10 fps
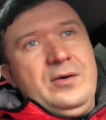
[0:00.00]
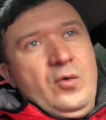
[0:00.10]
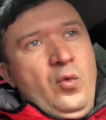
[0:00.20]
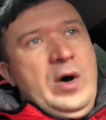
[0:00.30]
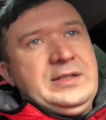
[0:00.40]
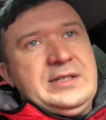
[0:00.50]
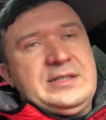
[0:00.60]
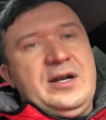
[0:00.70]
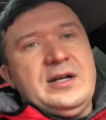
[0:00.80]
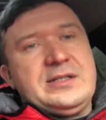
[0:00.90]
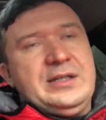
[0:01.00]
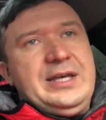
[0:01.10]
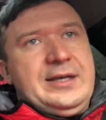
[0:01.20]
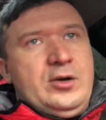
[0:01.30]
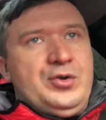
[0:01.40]
once it starts
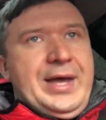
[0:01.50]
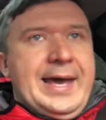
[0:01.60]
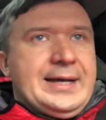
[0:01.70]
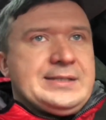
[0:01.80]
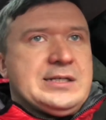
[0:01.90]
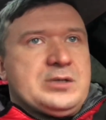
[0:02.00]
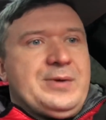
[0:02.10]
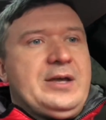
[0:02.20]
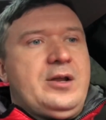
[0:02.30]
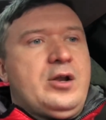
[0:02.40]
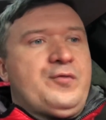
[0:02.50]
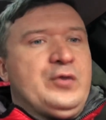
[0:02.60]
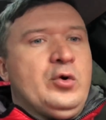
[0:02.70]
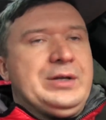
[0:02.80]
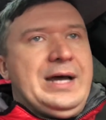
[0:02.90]
leaking all the excess radiator
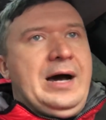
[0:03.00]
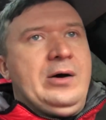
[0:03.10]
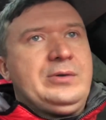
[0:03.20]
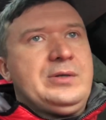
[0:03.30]
fluid out,